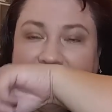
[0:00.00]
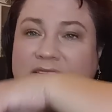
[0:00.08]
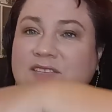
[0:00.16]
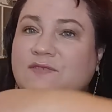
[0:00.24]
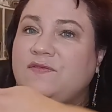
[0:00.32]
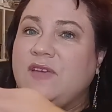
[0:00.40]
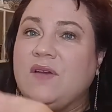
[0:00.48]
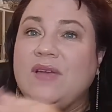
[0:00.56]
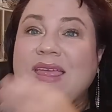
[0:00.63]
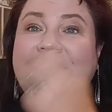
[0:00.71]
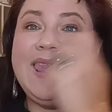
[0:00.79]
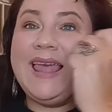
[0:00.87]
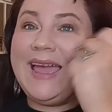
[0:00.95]
It's
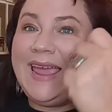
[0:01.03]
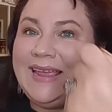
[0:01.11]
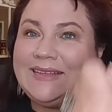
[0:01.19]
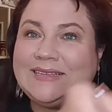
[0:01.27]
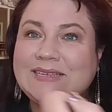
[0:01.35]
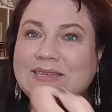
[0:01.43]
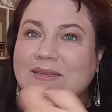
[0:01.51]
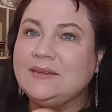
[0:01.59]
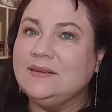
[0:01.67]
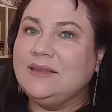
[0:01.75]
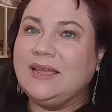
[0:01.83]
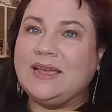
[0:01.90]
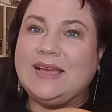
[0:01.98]
very light.
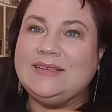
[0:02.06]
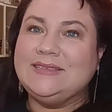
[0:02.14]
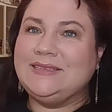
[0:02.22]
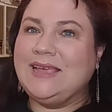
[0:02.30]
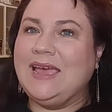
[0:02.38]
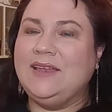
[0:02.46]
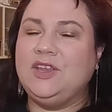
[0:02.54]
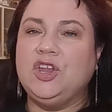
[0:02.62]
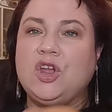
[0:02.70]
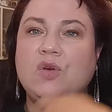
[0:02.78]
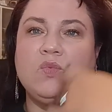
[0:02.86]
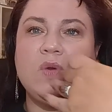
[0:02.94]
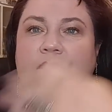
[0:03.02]
Like I said, you
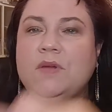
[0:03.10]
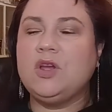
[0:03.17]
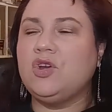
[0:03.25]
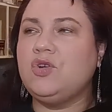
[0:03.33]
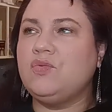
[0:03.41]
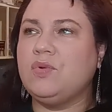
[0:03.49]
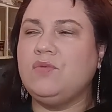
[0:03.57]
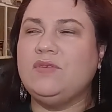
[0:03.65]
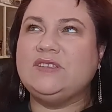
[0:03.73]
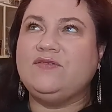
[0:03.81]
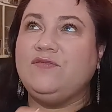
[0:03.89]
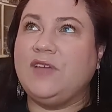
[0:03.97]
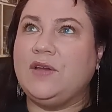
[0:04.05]
know, Roma Guru
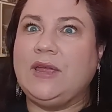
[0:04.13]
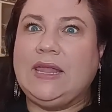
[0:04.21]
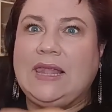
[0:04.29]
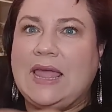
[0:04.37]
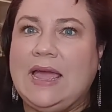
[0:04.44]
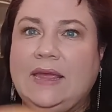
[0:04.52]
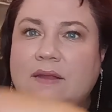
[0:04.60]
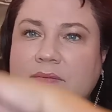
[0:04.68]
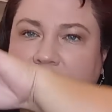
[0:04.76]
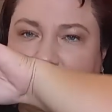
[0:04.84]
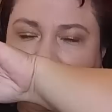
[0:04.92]
is very light.